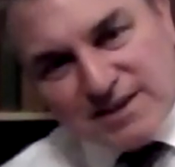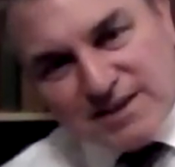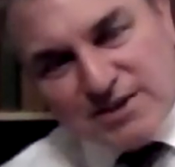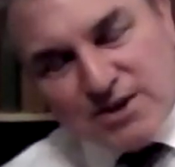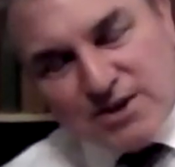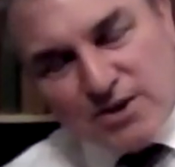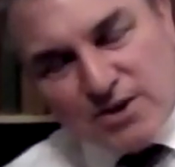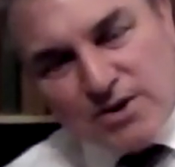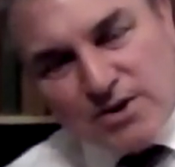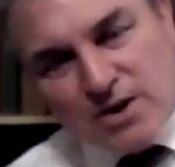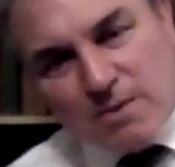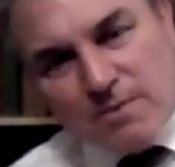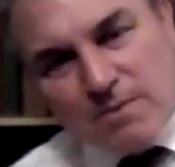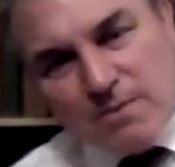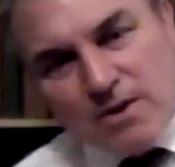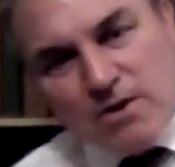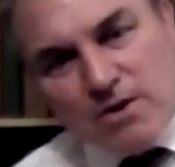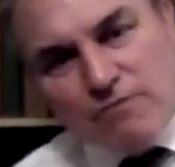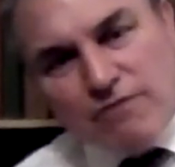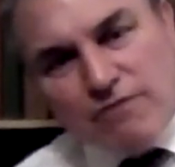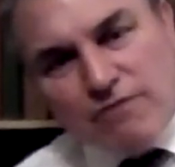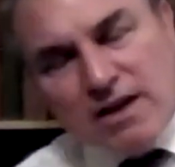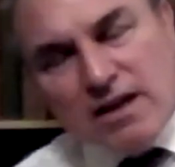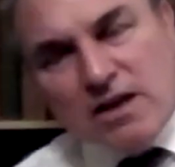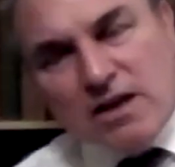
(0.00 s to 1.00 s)
So you're,
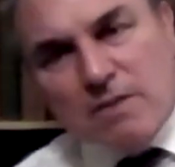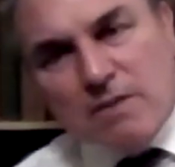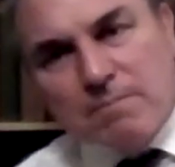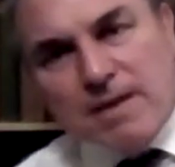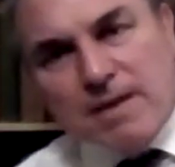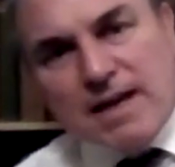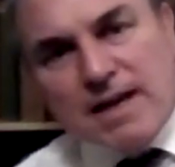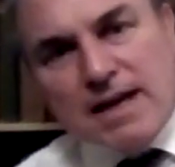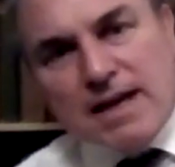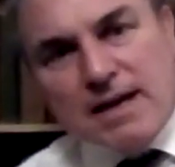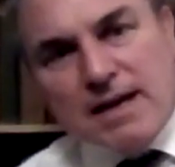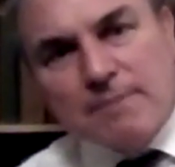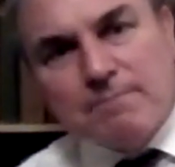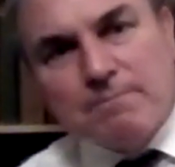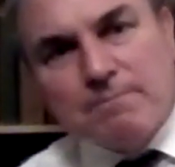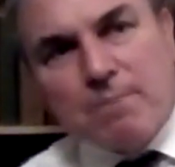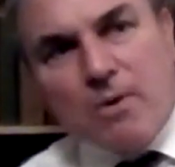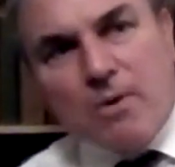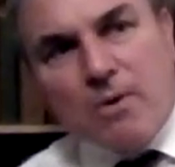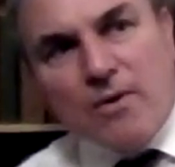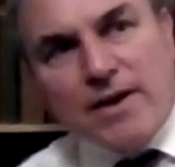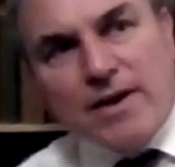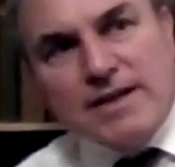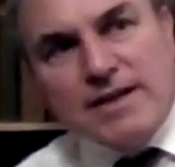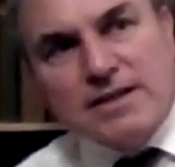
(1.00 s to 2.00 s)
you're, re- you're being
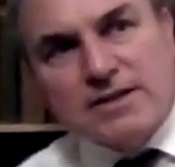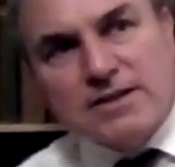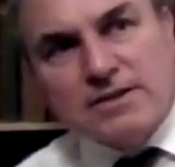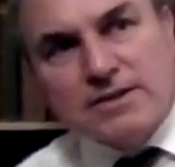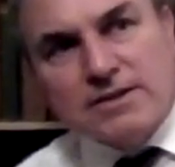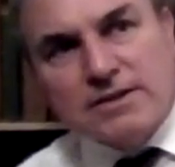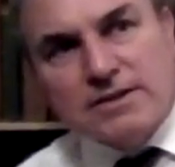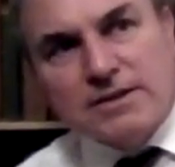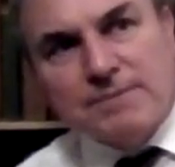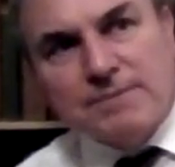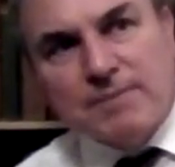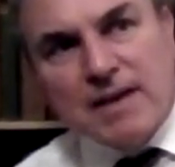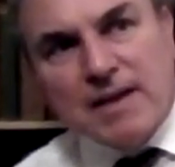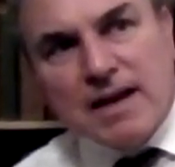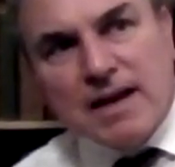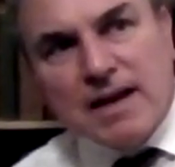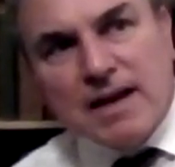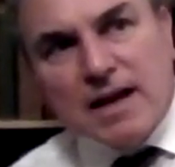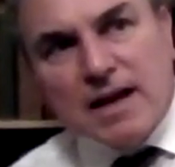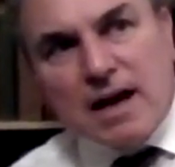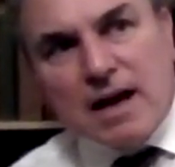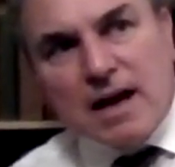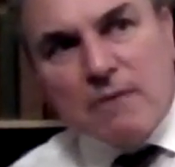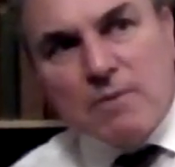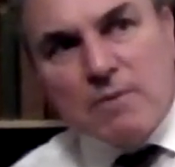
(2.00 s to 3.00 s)
poisoned
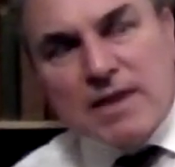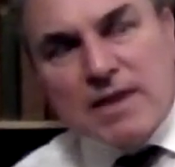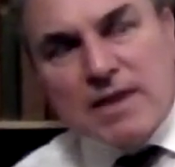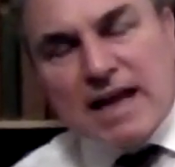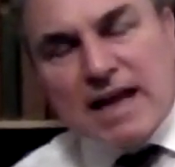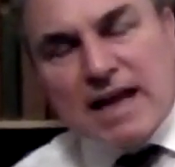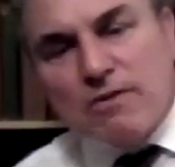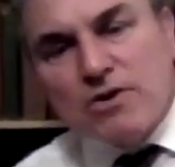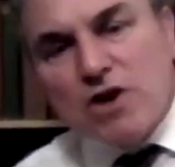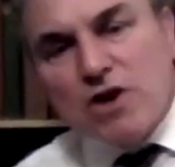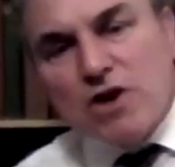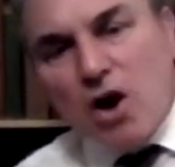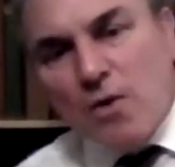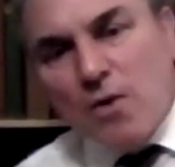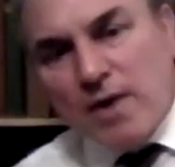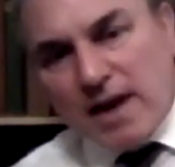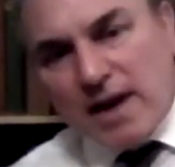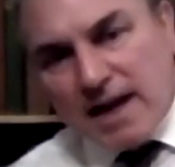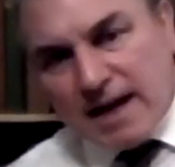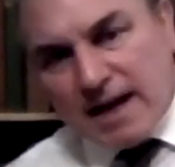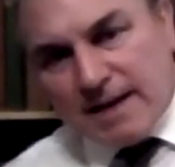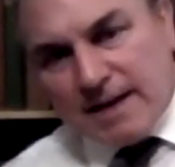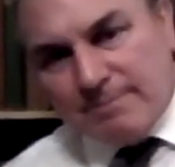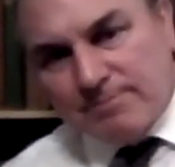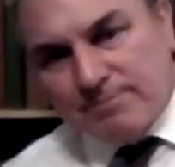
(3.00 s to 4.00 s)
without knowing
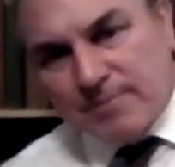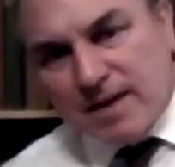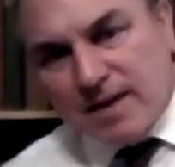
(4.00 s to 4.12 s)
it.